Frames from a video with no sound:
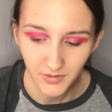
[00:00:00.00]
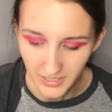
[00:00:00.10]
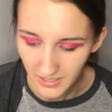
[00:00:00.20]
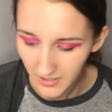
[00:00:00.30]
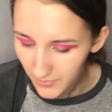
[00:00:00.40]

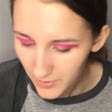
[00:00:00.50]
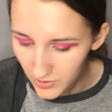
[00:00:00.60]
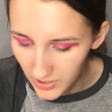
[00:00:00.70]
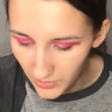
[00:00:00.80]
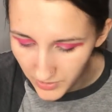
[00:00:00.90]
Okay. It. But you
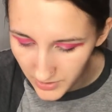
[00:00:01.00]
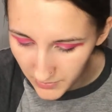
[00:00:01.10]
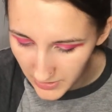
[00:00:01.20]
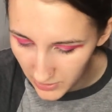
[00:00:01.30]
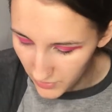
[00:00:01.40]
still wanted
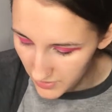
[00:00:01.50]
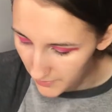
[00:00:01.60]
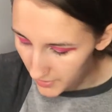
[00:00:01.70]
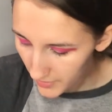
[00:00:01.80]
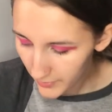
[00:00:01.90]
me to use
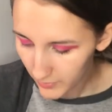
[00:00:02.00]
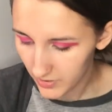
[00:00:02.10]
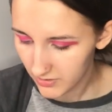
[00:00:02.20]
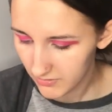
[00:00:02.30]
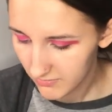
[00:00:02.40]
that purple
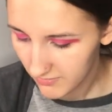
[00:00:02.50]
one.